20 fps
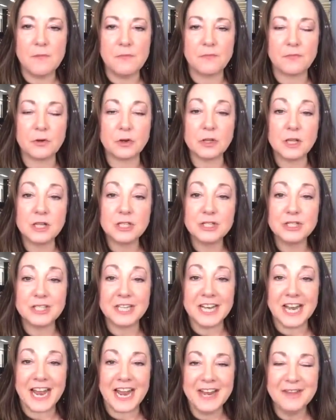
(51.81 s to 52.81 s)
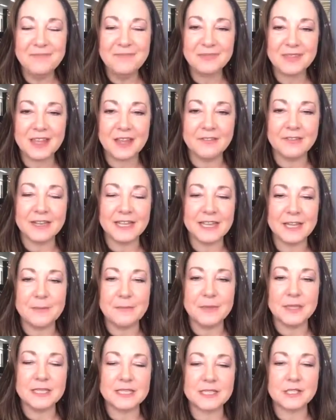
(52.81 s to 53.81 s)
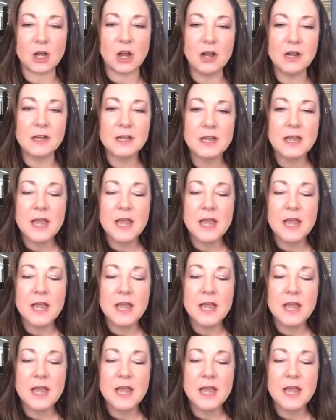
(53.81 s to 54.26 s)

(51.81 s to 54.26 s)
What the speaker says: for lunch today, giving them this talk.